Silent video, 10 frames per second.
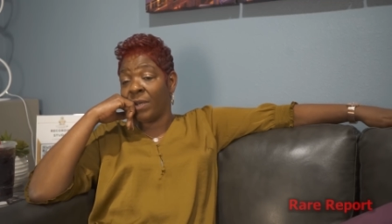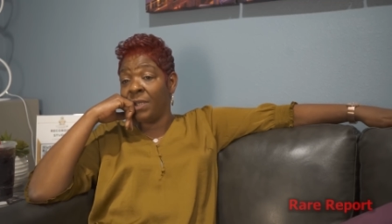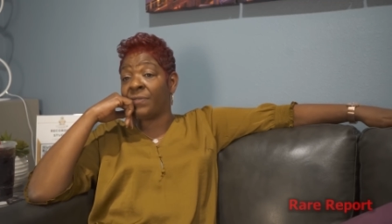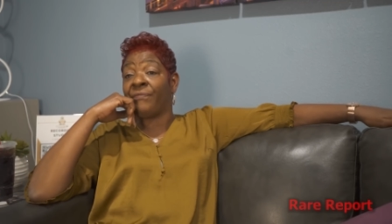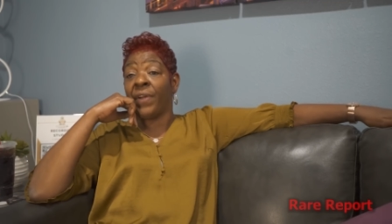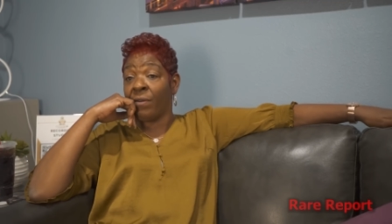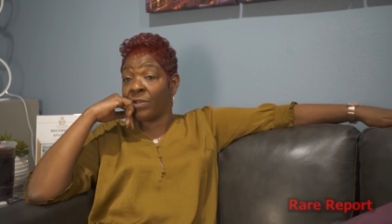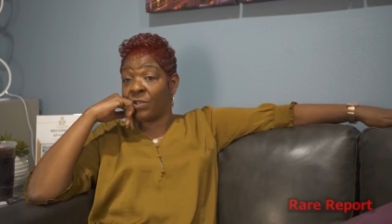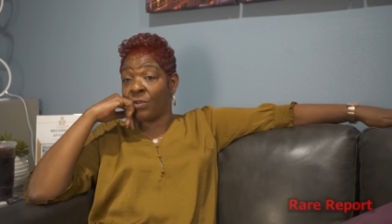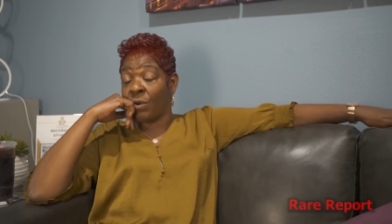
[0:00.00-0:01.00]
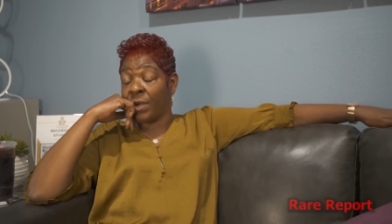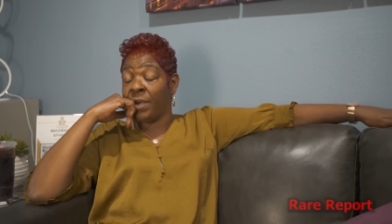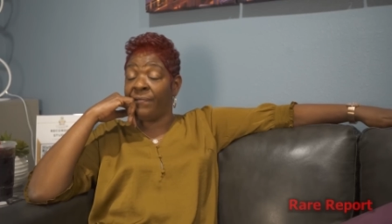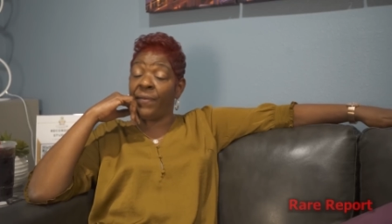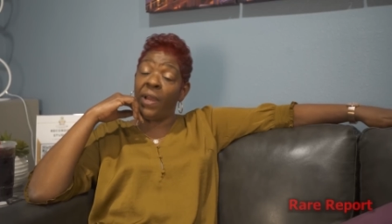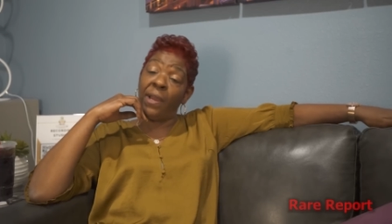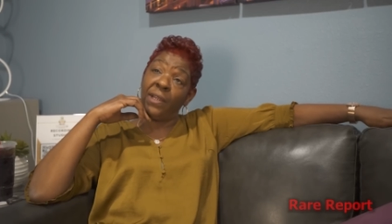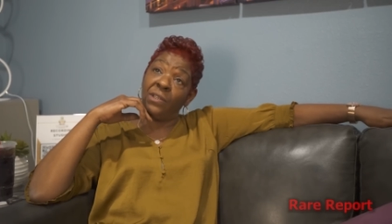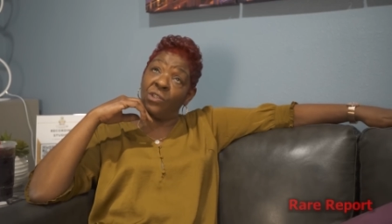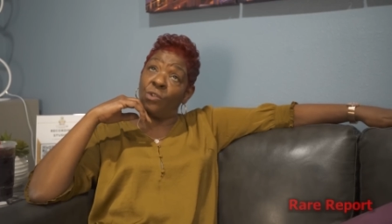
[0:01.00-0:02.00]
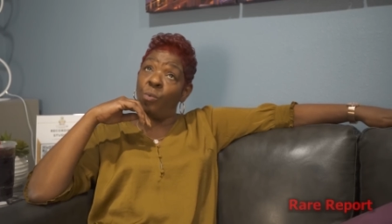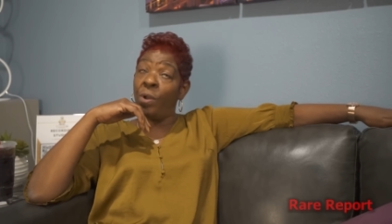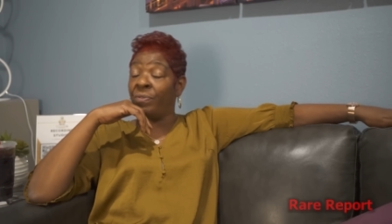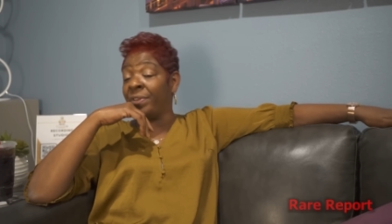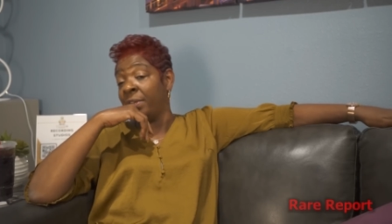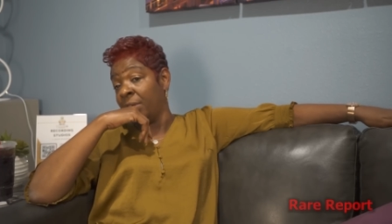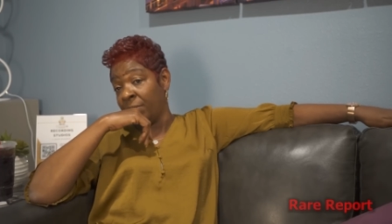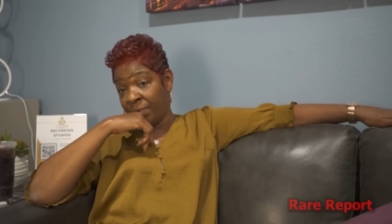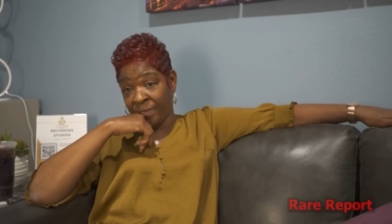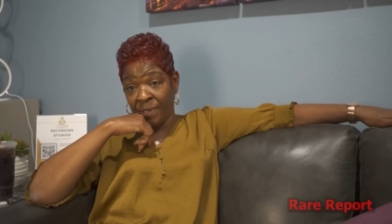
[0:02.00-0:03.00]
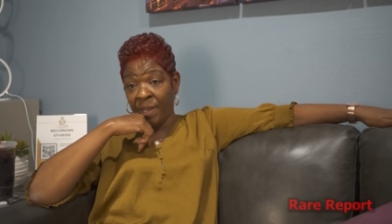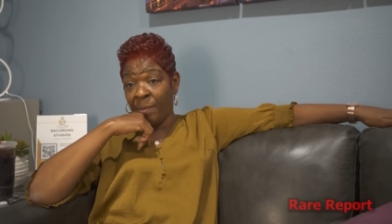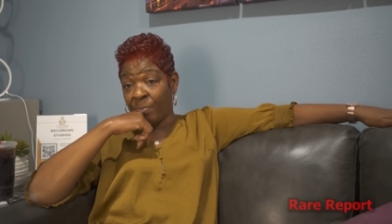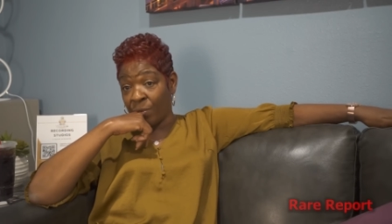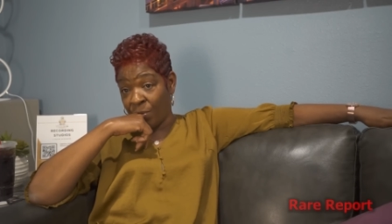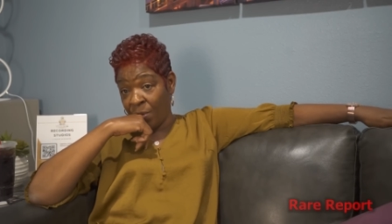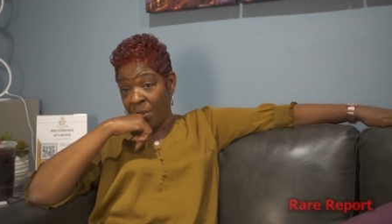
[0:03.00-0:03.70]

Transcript: he's very short. If uh, his twelfth year is in April.